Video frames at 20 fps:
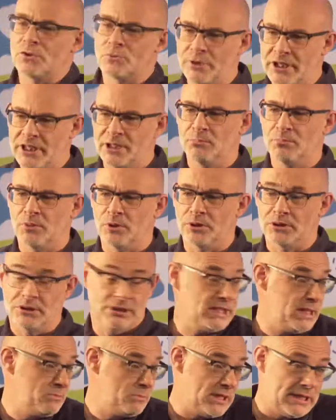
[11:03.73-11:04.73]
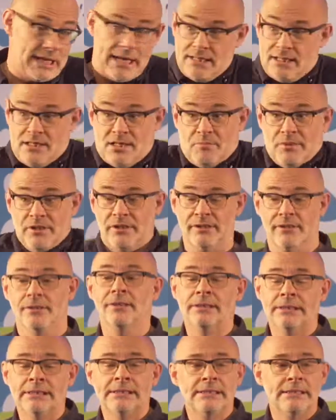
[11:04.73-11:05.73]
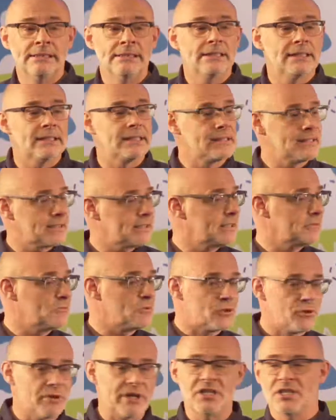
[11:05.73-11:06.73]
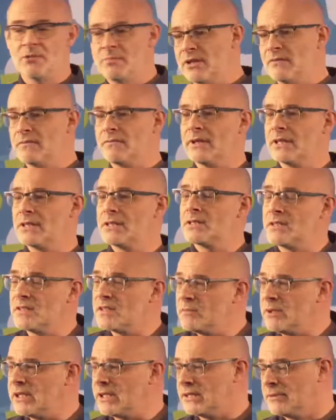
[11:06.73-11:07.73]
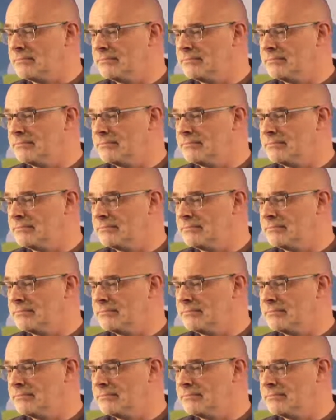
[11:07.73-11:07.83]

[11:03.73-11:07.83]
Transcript: really important, and I'm delighted to be here. And I say it was great to be invited to speak.